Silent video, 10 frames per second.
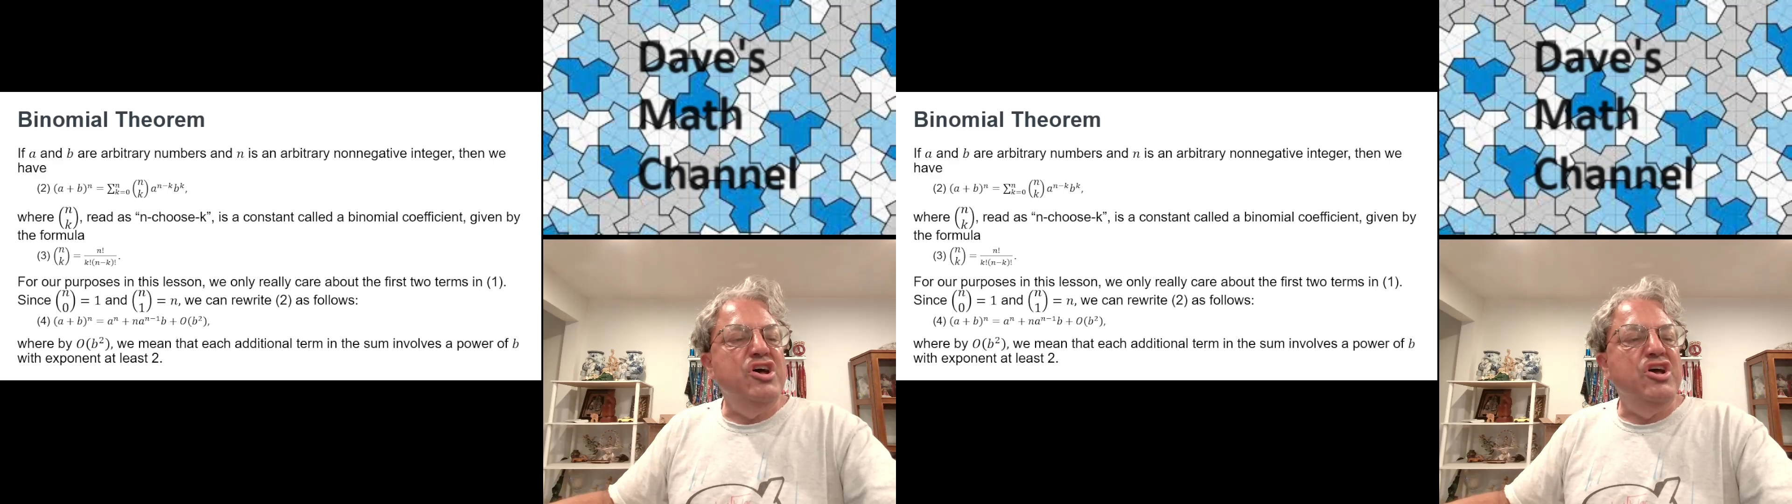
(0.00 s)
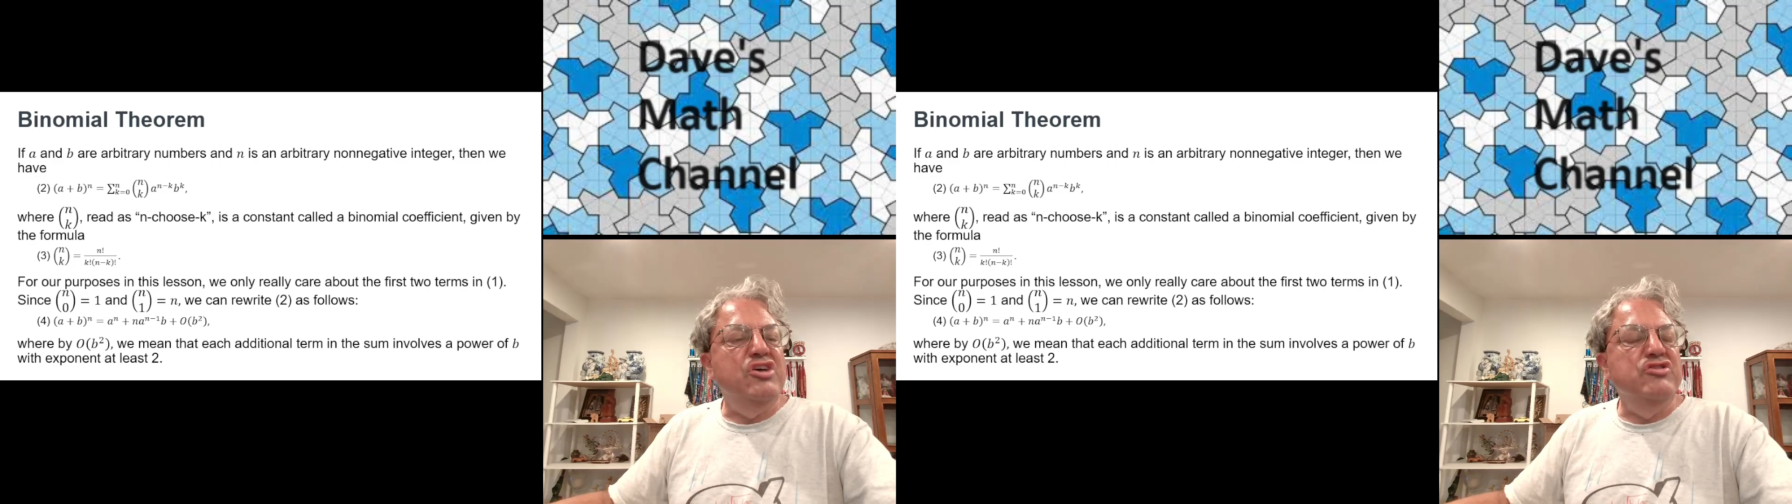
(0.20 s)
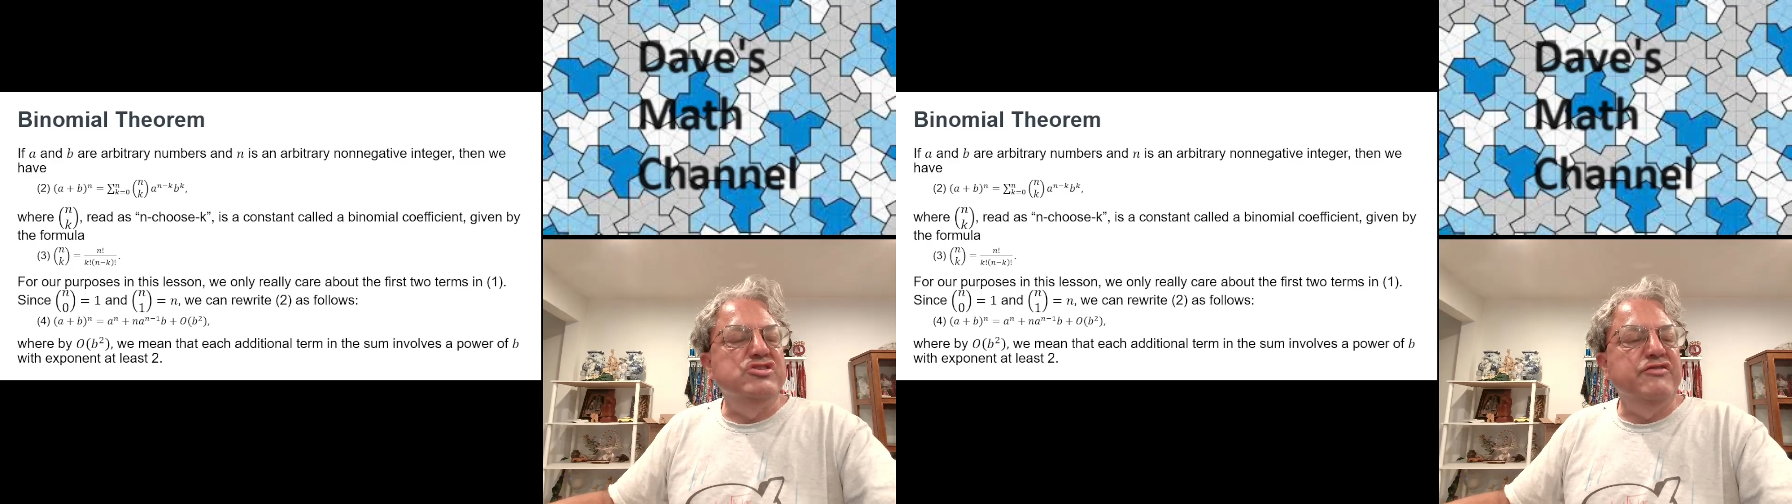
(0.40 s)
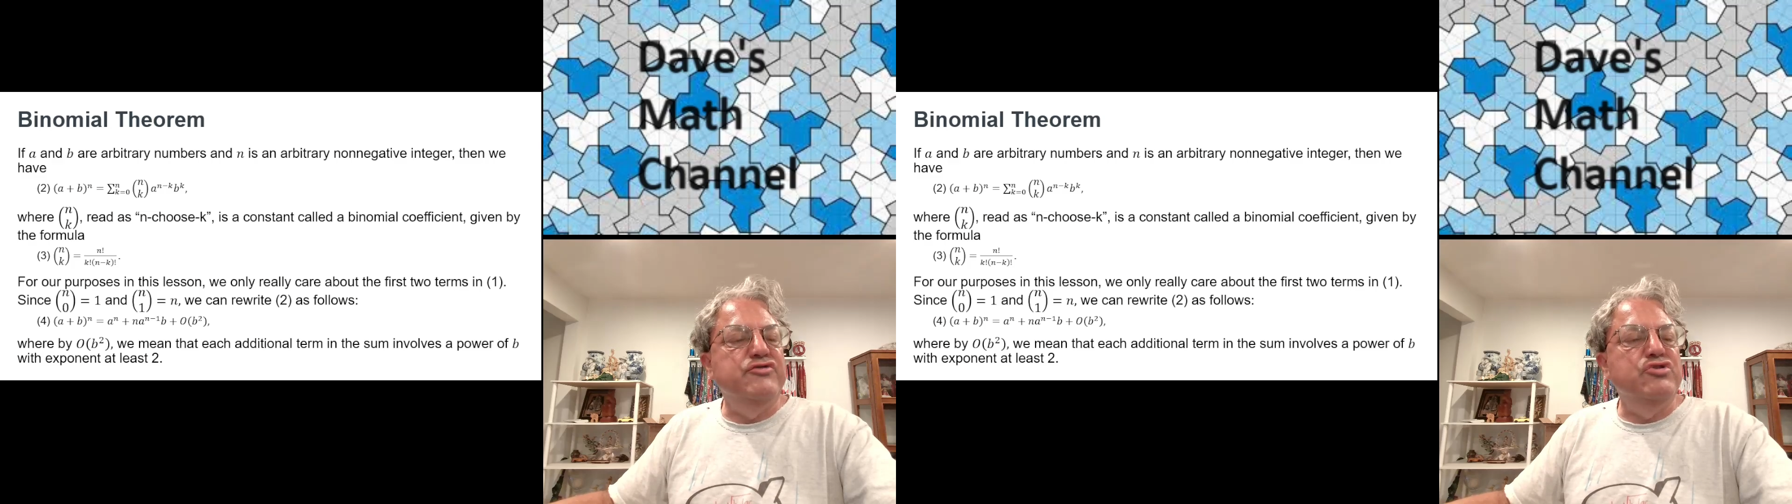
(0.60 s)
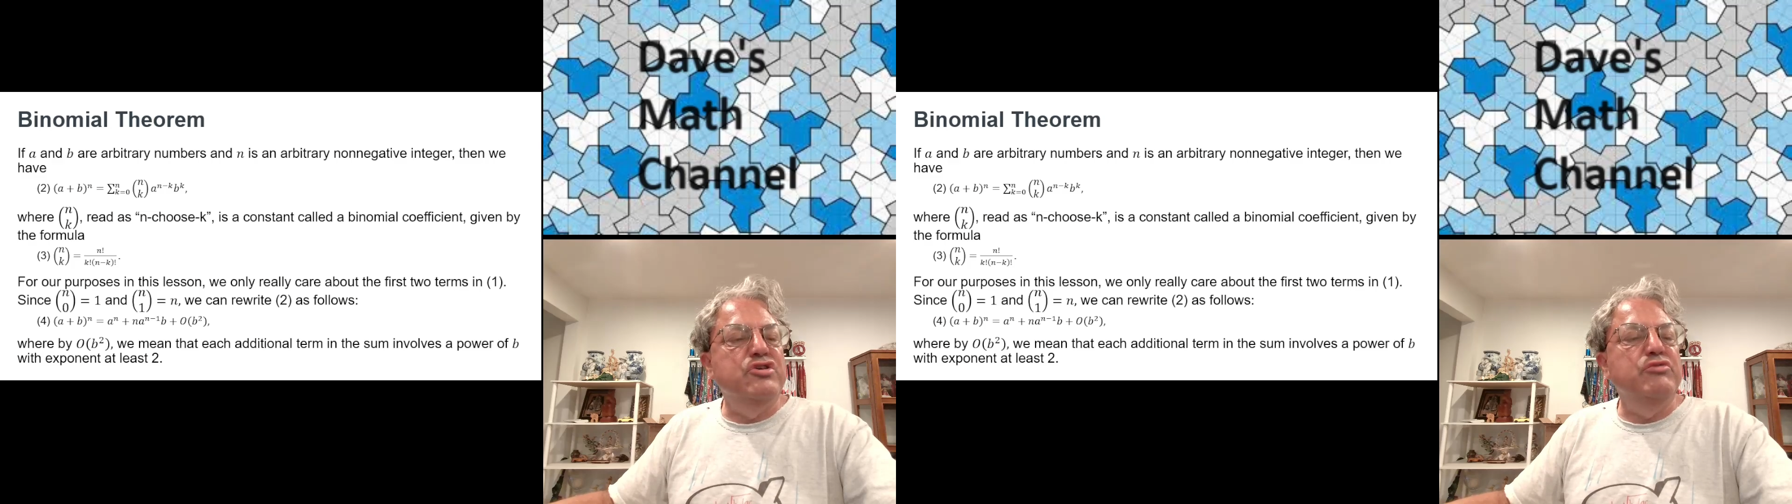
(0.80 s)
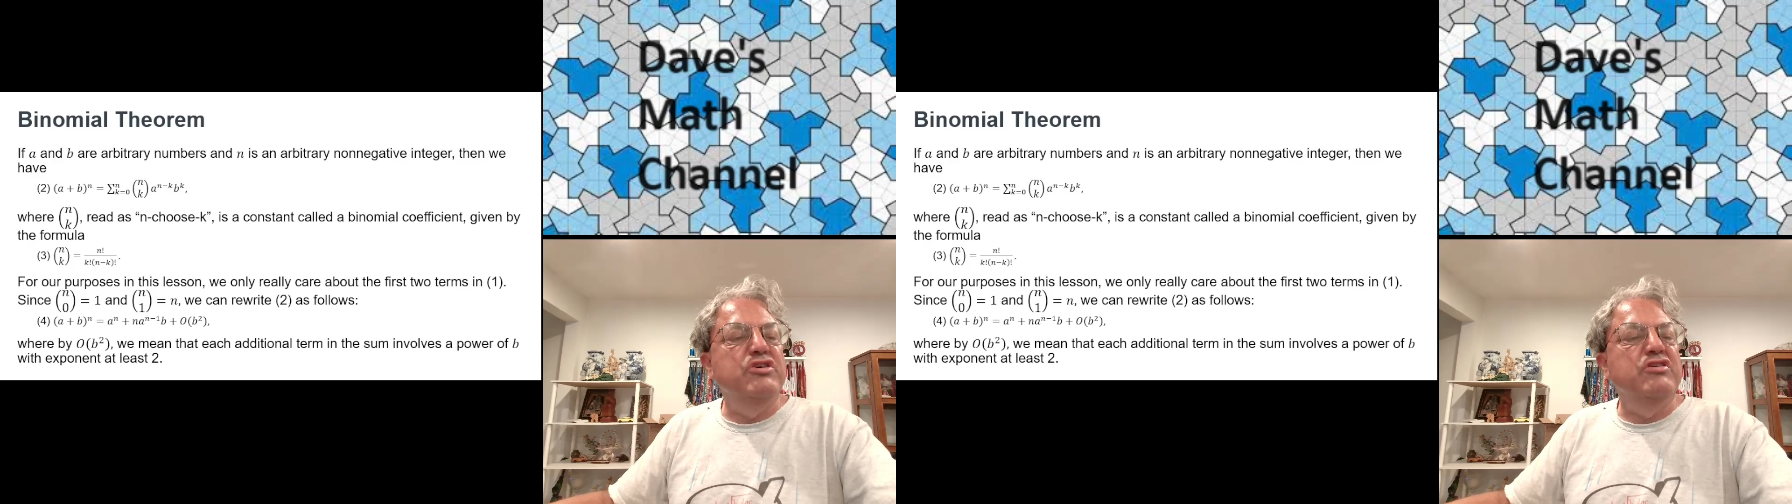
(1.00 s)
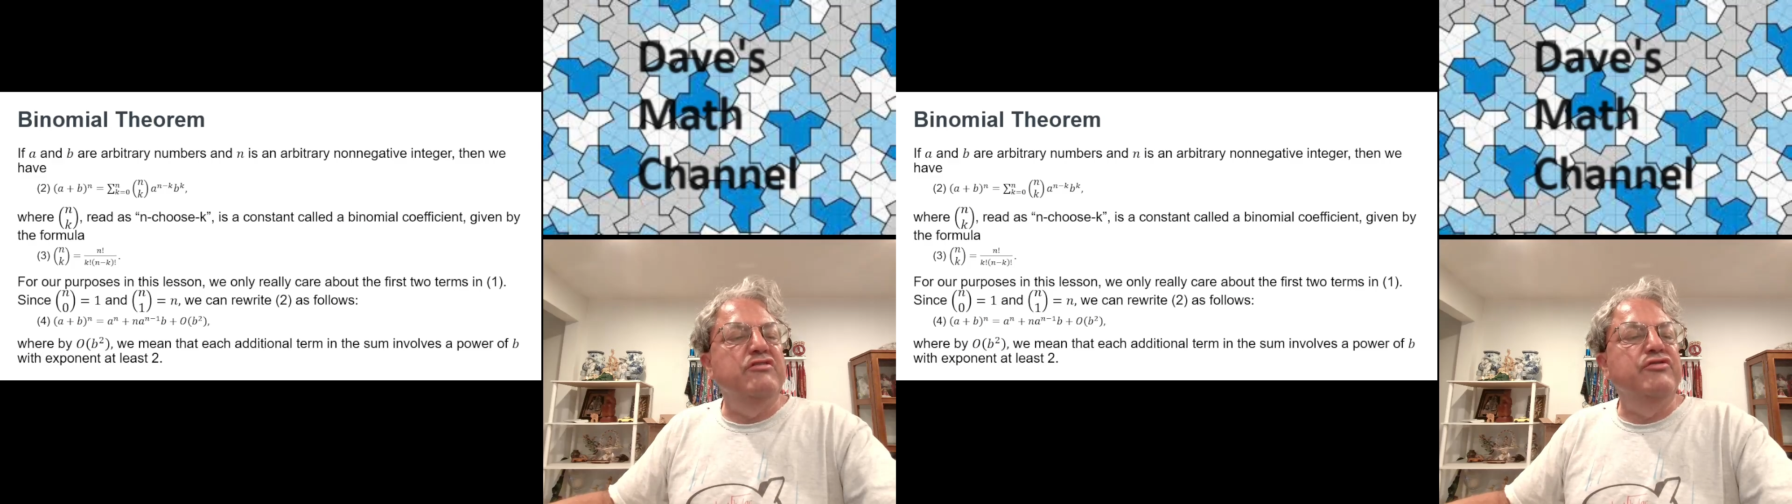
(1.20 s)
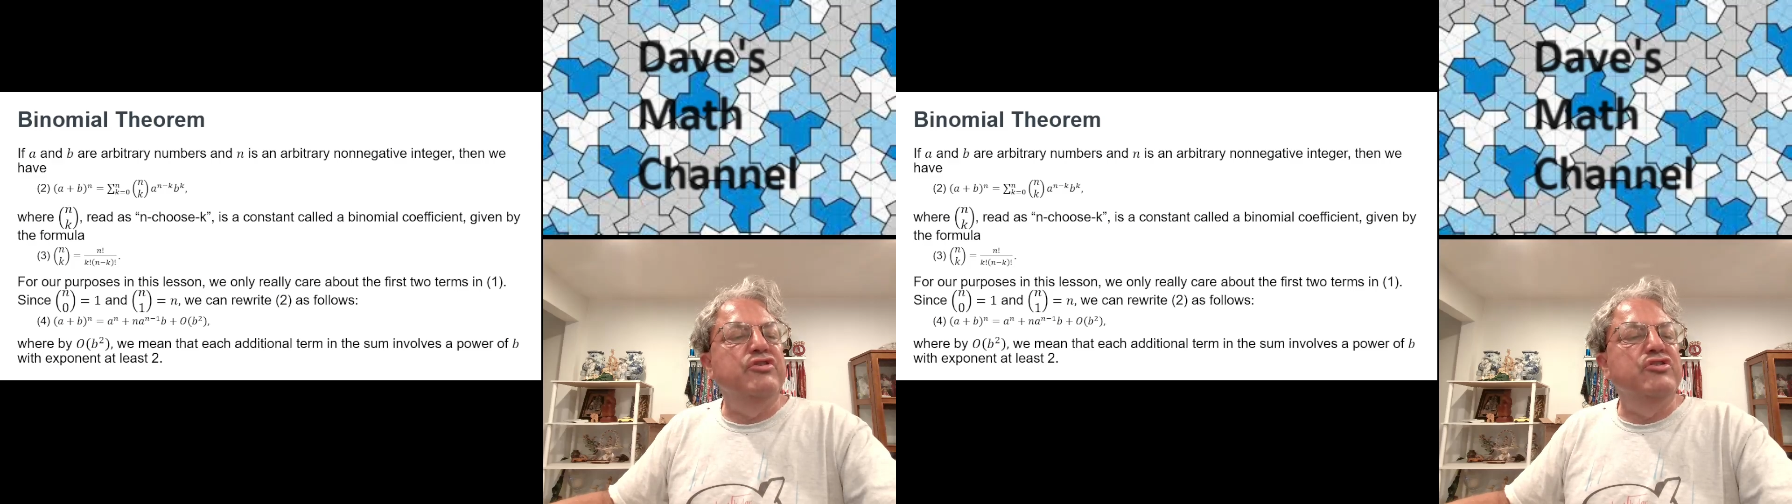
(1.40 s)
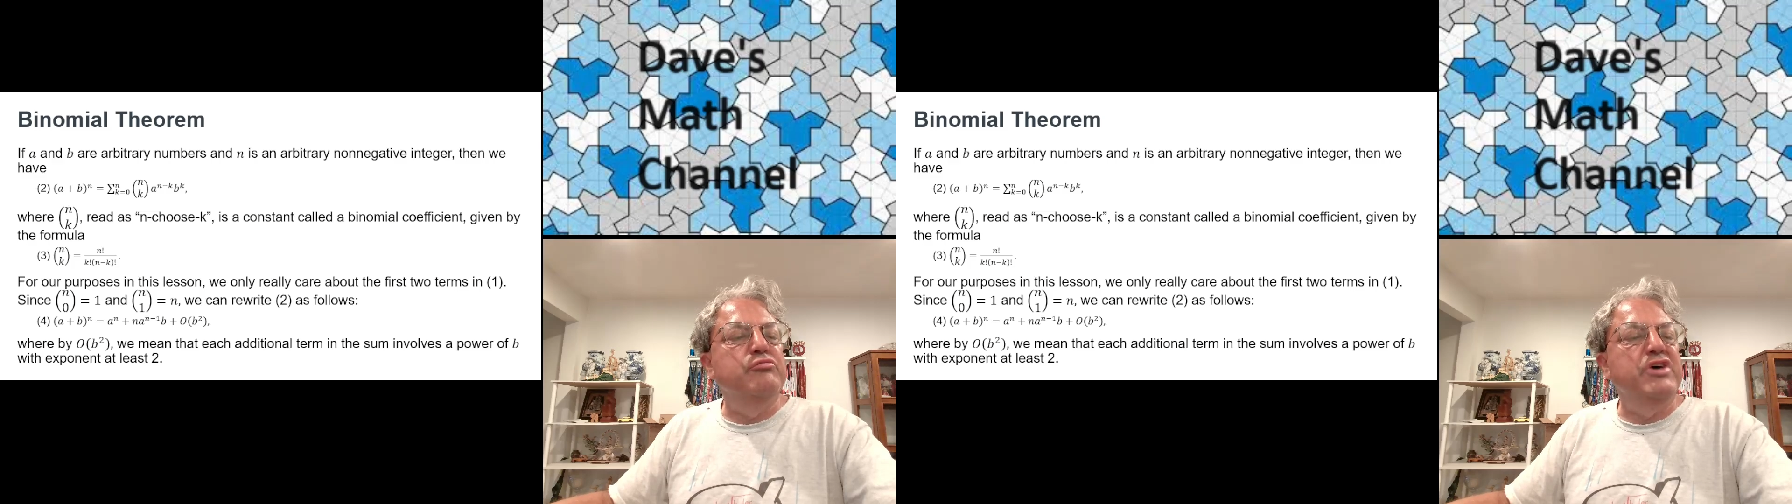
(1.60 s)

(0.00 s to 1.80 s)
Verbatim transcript: Uh, and there's a formula for